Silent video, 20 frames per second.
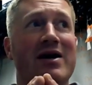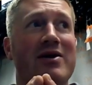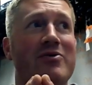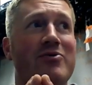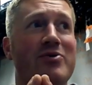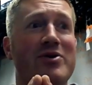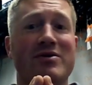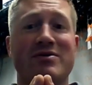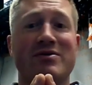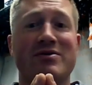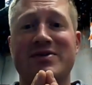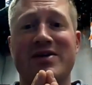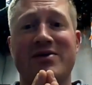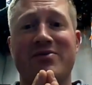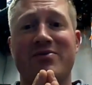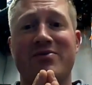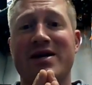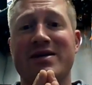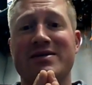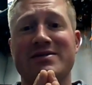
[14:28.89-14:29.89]
Real
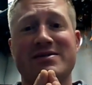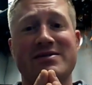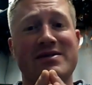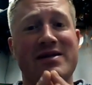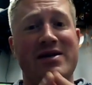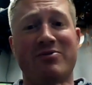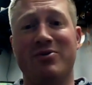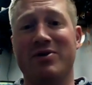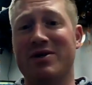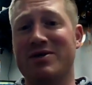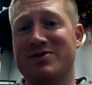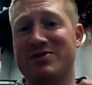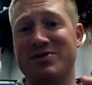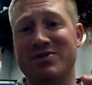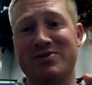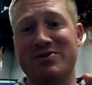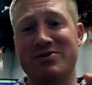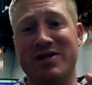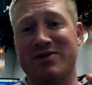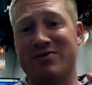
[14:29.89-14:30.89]
estate rates, they wanted
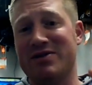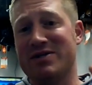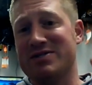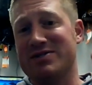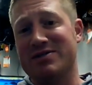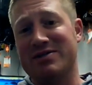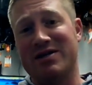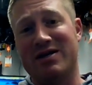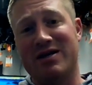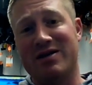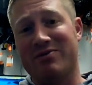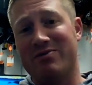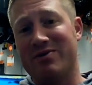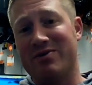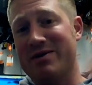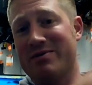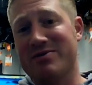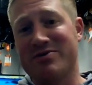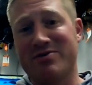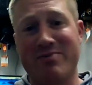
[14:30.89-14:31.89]
to increase our
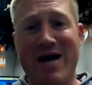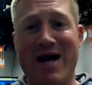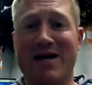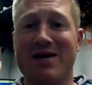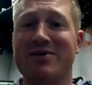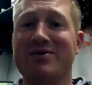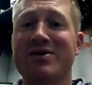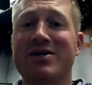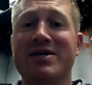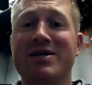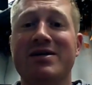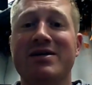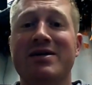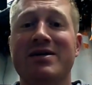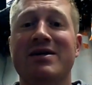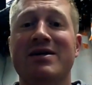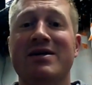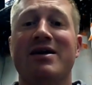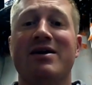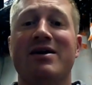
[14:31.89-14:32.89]
rent dramatically.
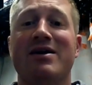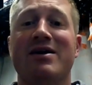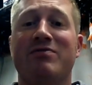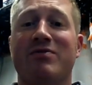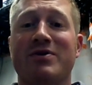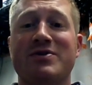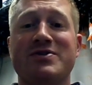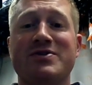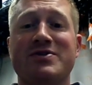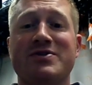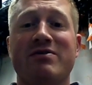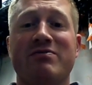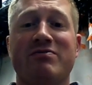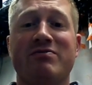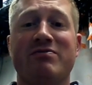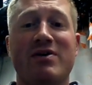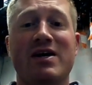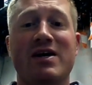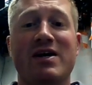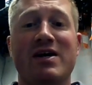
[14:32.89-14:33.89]
And unfortunately
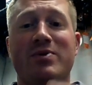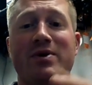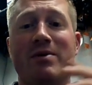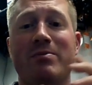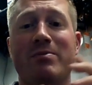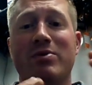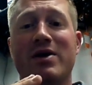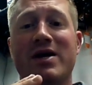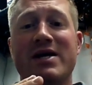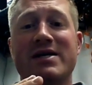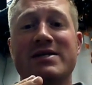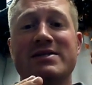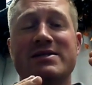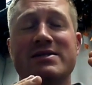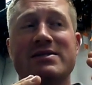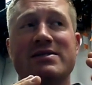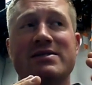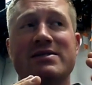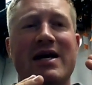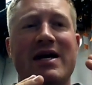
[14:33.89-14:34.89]
for us, we're in a
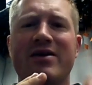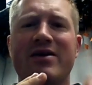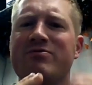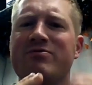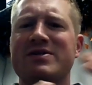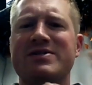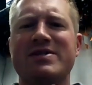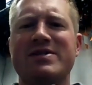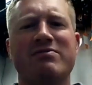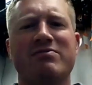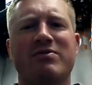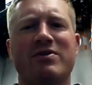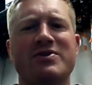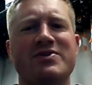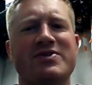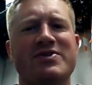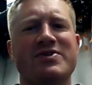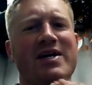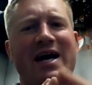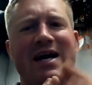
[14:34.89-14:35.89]
place, I don't even want to say
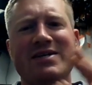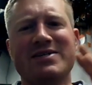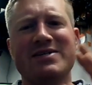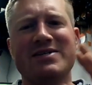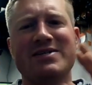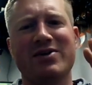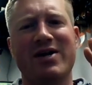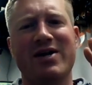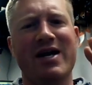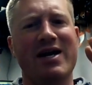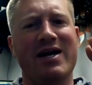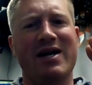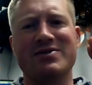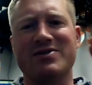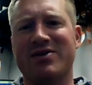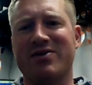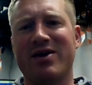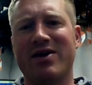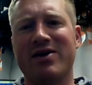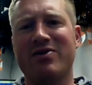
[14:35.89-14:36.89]
unfortunate. I actually look at it
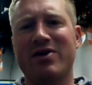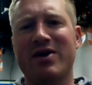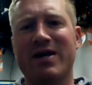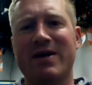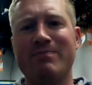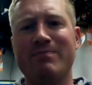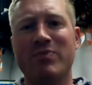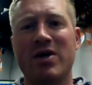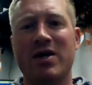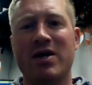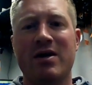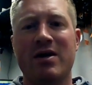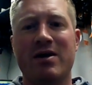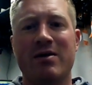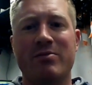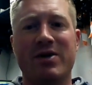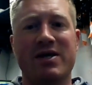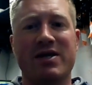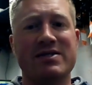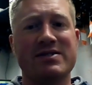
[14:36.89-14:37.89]
as a great thing
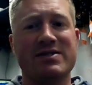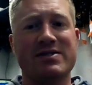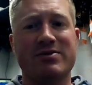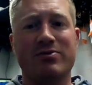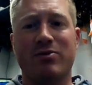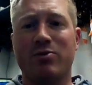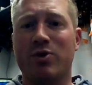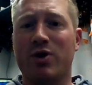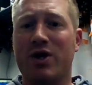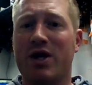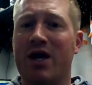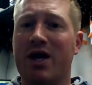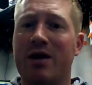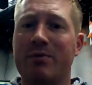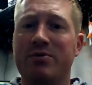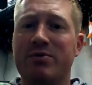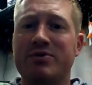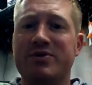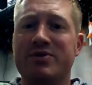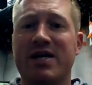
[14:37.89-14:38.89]
because we're working
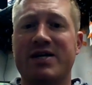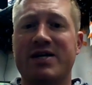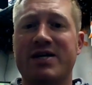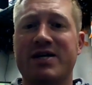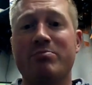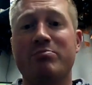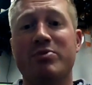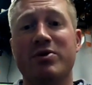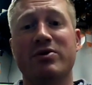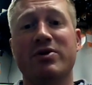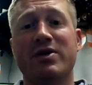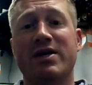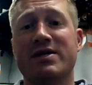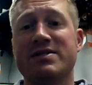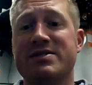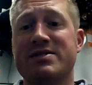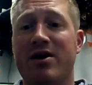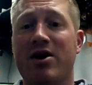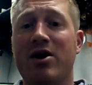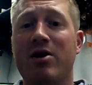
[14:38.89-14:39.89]
on potentially building in
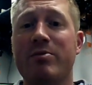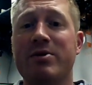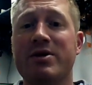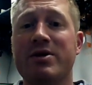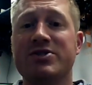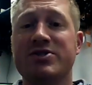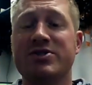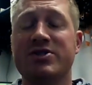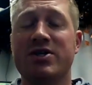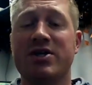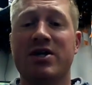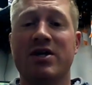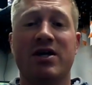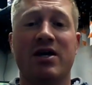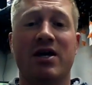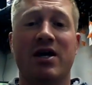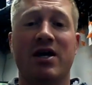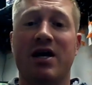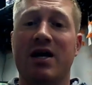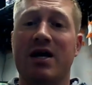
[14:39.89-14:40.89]
Snohomish.
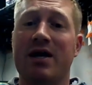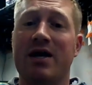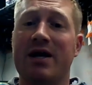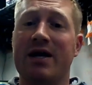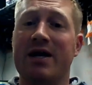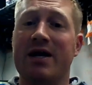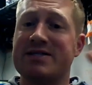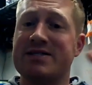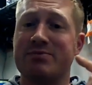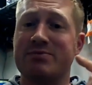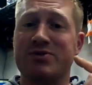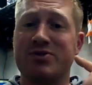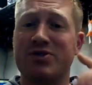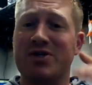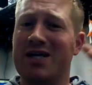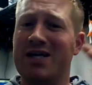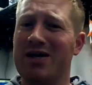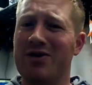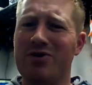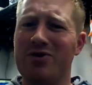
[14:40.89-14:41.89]
Got some
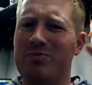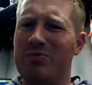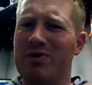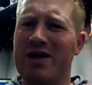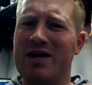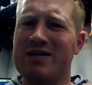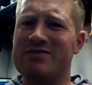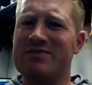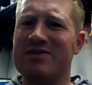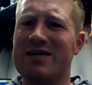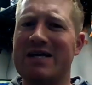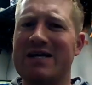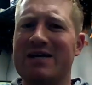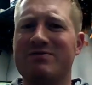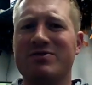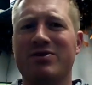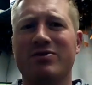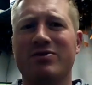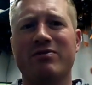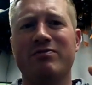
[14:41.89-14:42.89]
killer plans for that
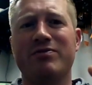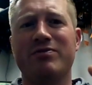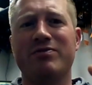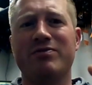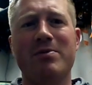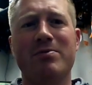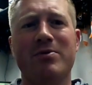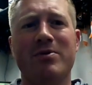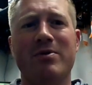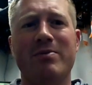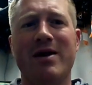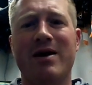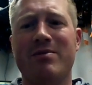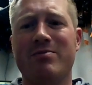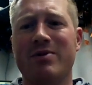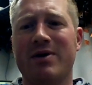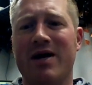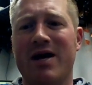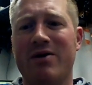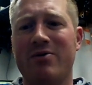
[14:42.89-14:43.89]
I've told a few people about,
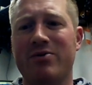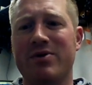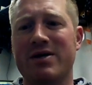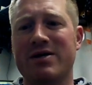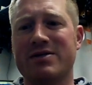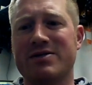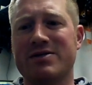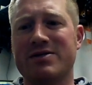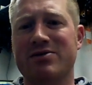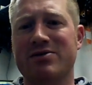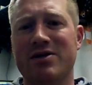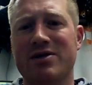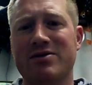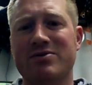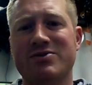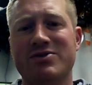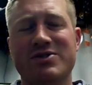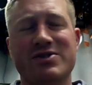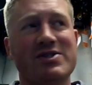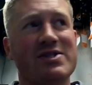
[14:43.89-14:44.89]
but can't really
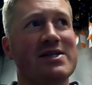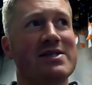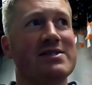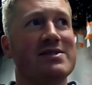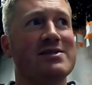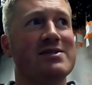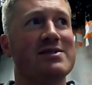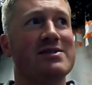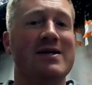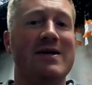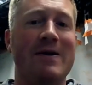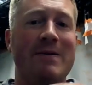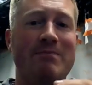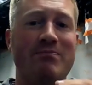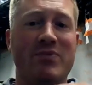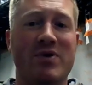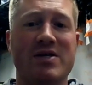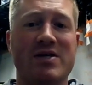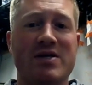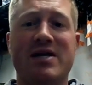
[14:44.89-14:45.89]
disclose just because
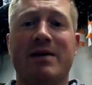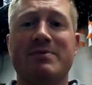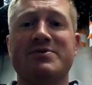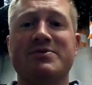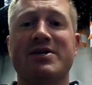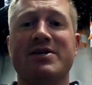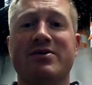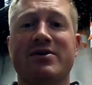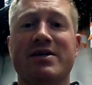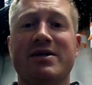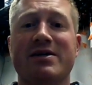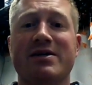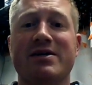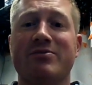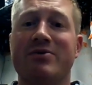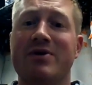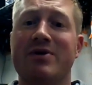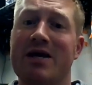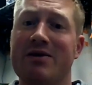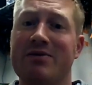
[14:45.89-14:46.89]
it's top secret and
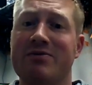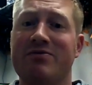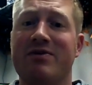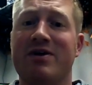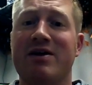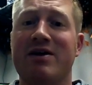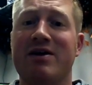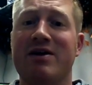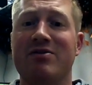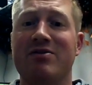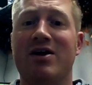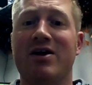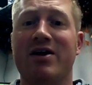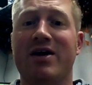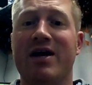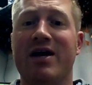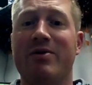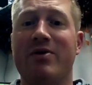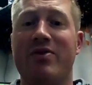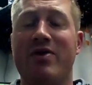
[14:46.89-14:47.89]
we're not far enough along
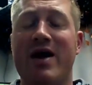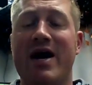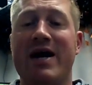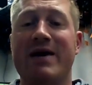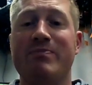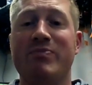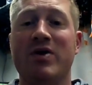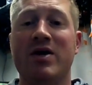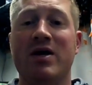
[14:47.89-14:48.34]
yet with that.